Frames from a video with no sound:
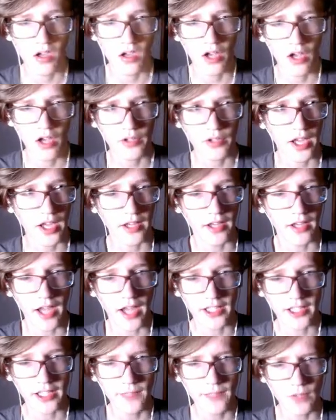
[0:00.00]
Okay, I,
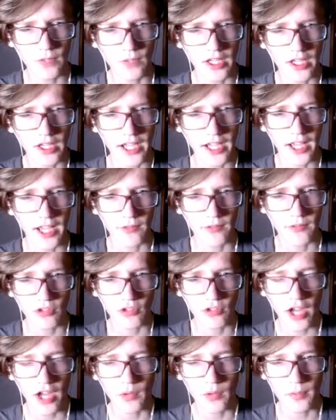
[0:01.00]
I keep forgetting I have
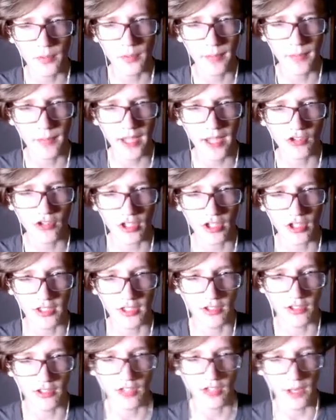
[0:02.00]
Skyrim magic in
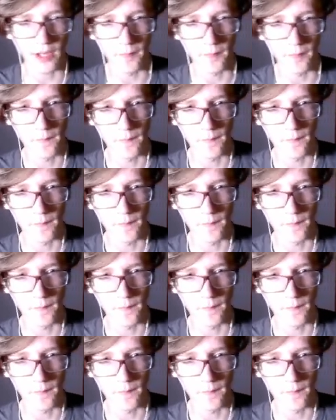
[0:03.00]
this game.